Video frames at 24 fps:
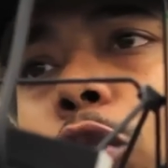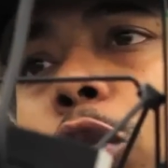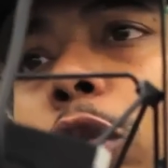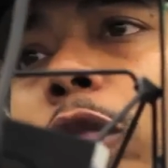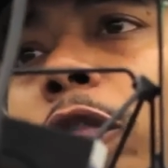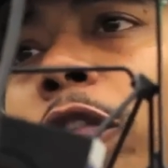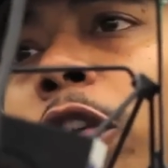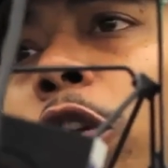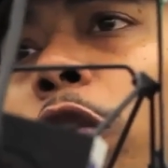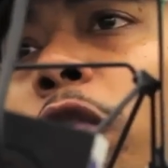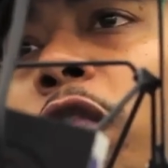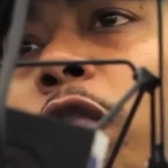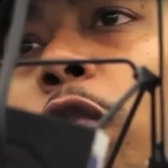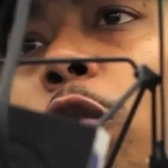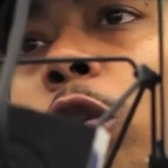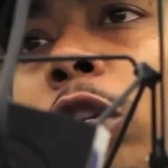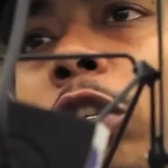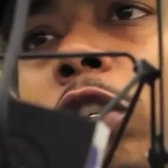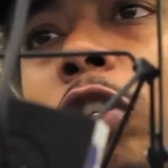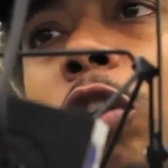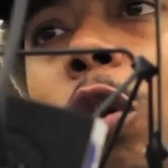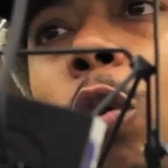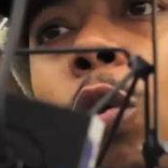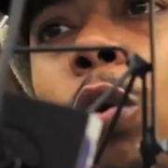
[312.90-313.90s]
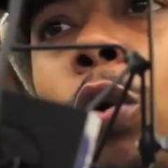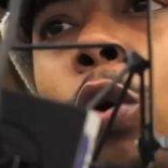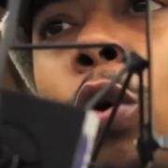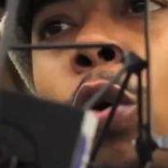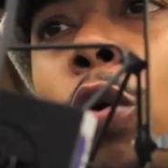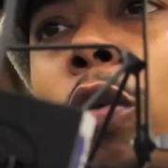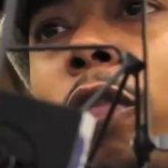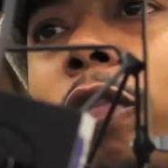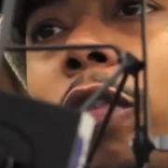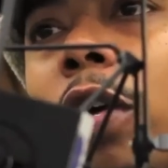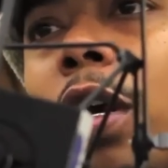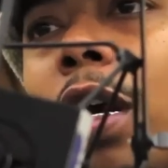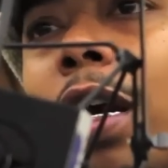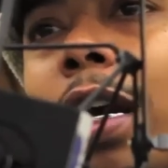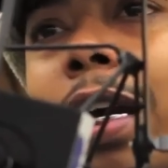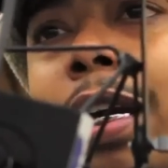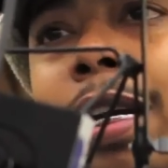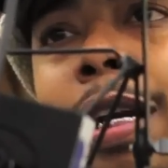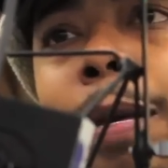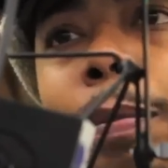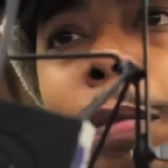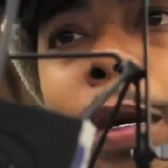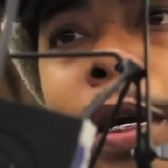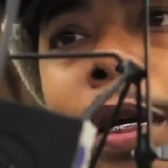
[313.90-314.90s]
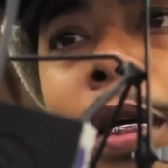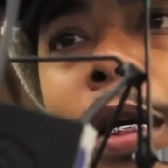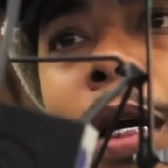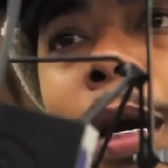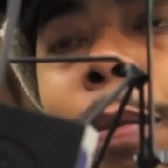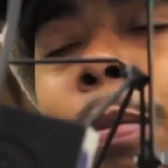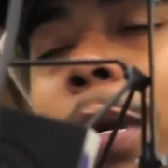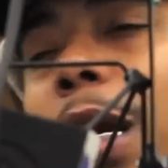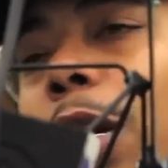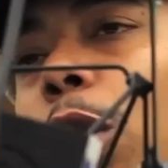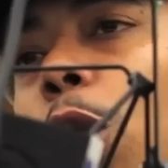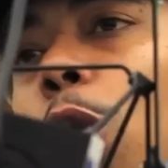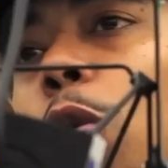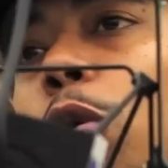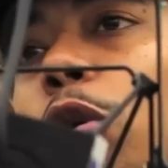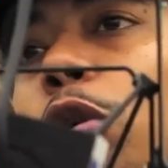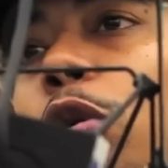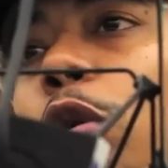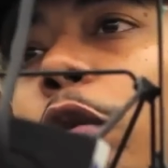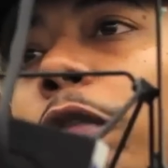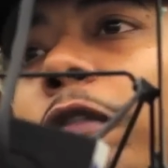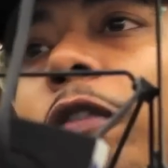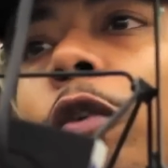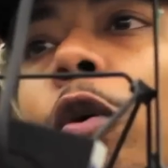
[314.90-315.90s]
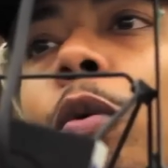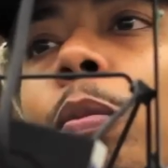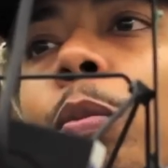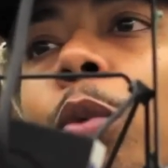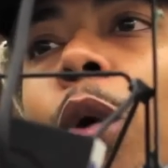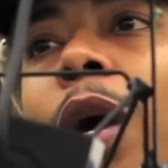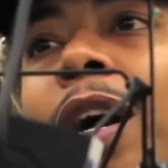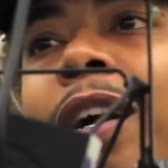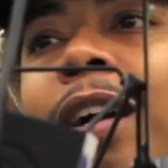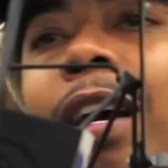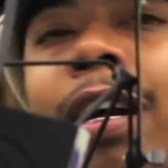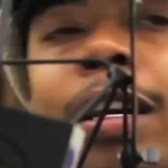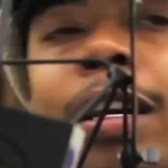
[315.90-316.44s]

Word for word: no video for it. Just hold off. And I'm like, I'm not holding off no more. I, I